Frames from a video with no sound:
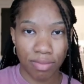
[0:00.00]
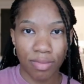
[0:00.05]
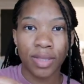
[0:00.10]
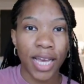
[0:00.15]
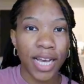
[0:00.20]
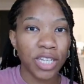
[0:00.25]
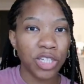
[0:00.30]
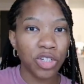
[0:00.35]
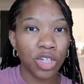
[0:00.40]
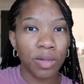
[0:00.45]

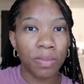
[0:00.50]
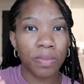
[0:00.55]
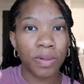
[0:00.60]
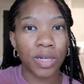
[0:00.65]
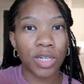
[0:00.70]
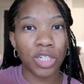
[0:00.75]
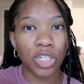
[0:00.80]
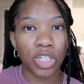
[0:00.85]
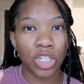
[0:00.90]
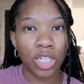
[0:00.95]
Next, you can
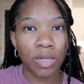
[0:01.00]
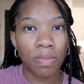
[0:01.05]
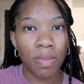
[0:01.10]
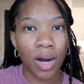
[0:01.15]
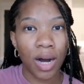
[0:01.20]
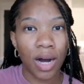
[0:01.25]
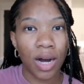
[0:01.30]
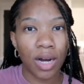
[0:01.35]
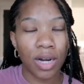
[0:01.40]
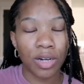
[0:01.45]
put
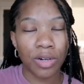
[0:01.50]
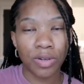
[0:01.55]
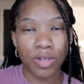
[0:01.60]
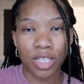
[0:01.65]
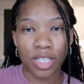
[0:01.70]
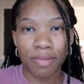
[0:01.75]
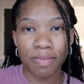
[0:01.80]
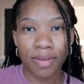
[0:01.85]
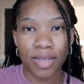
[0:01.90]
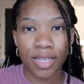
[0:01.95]
Gma
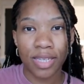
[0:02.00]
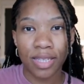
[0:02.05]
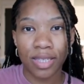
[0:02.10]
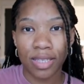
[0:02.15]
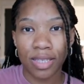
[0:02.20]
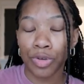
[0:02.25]
Christmas